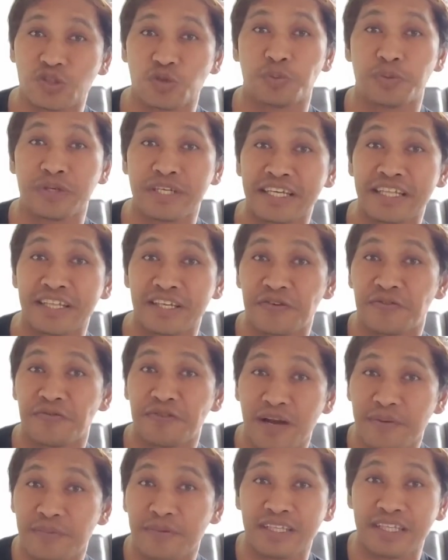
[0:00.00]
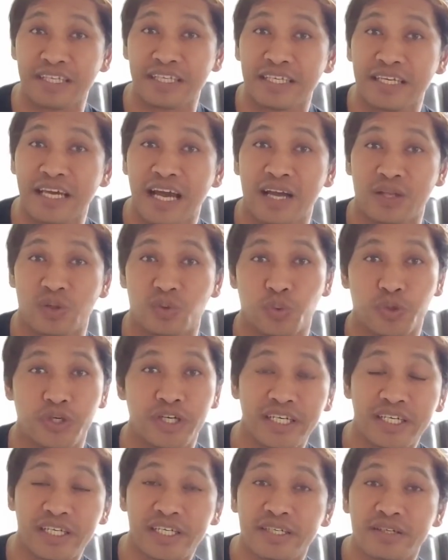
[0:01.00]
to bring their family at
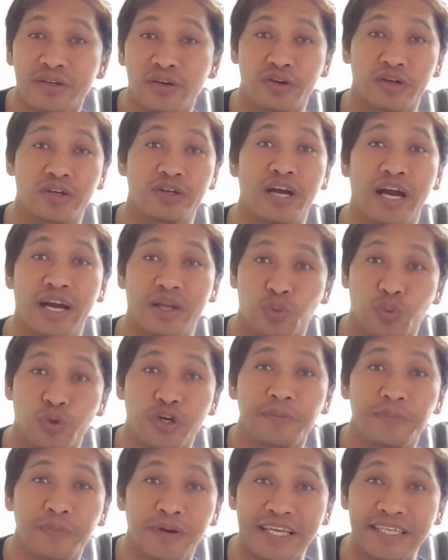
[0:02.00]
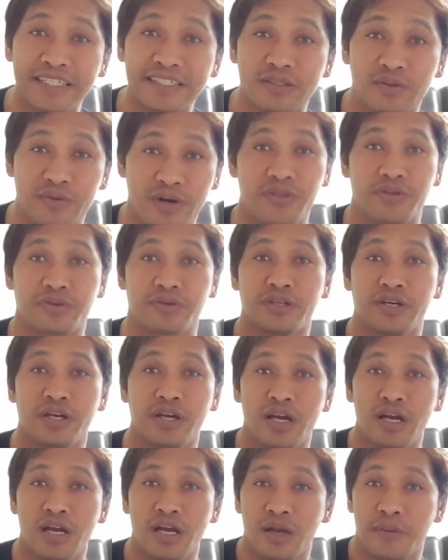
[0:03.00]
work or at workplace rather.
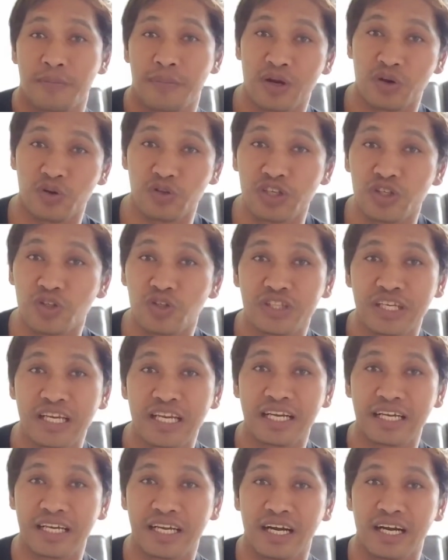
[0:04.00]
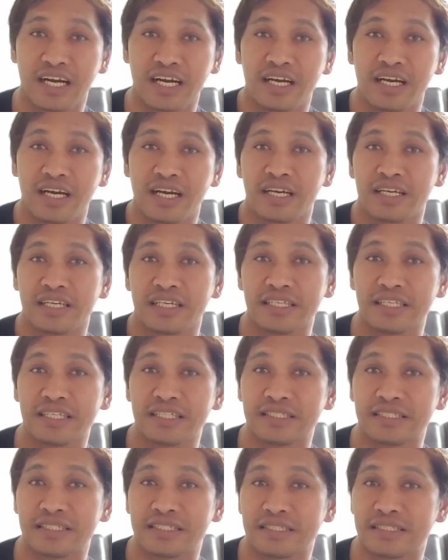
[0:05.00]
Pero dito talaga
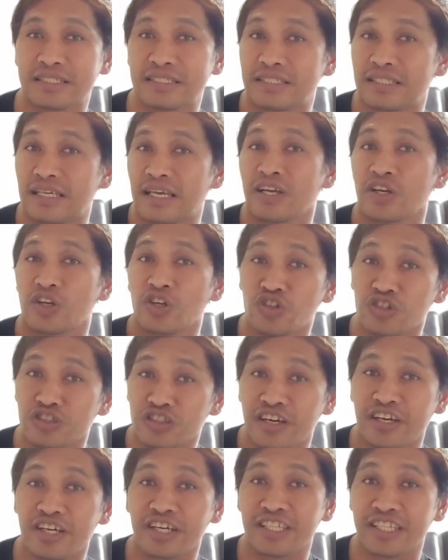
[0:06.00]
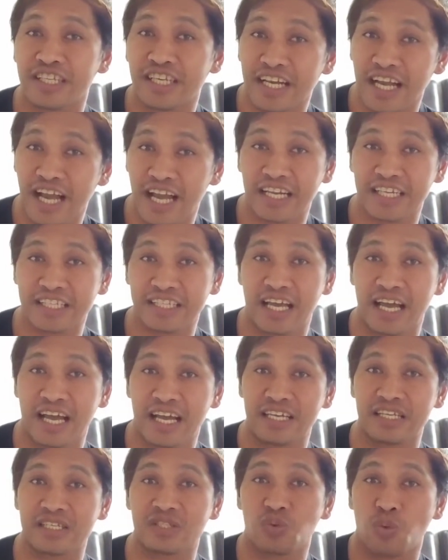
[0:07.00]
is yung target ng Canada
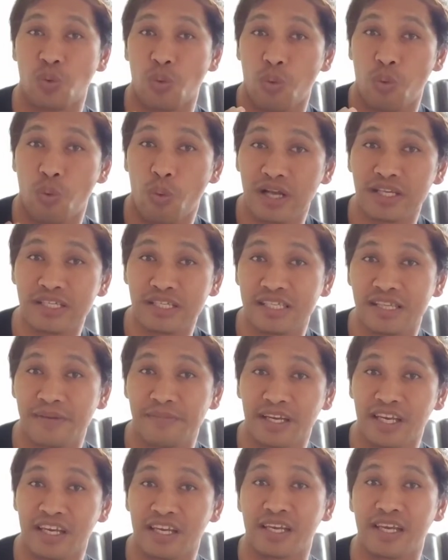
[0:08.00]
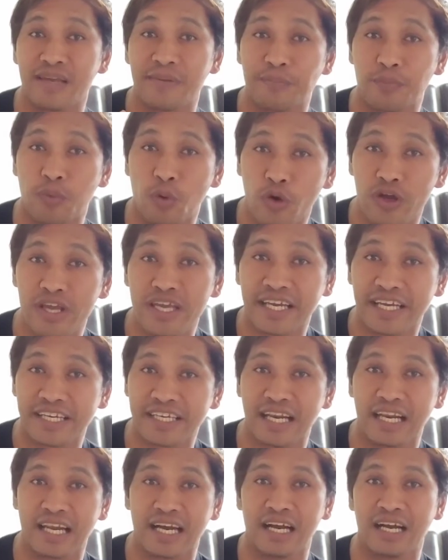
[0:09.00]
is once na magiging employee ka
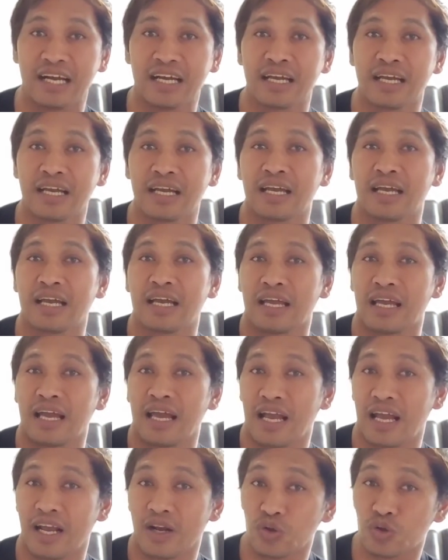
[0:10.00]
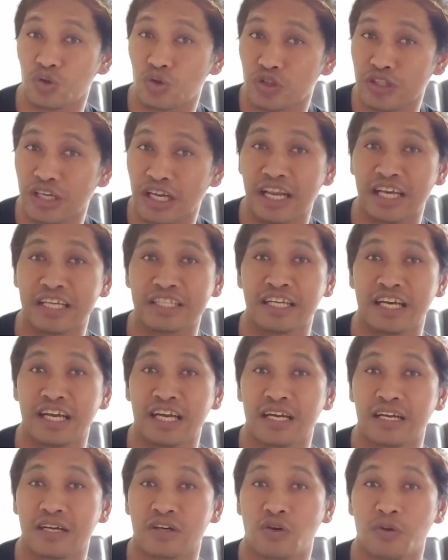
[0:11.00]
nila, eh gusto nila na
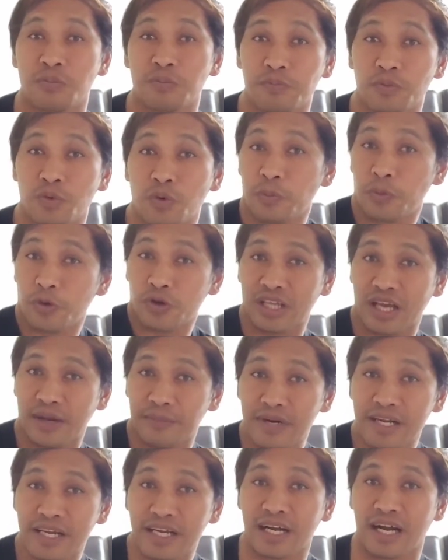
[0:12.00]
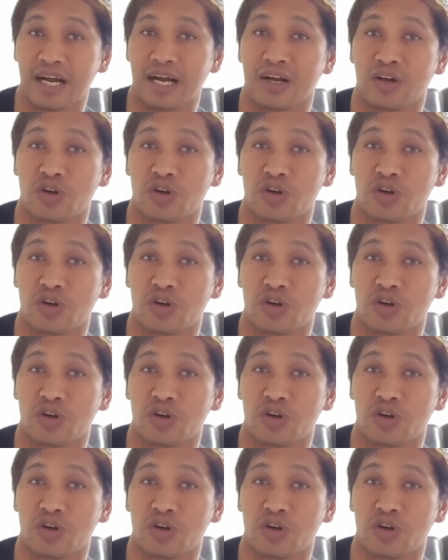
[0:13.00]
komportable ka,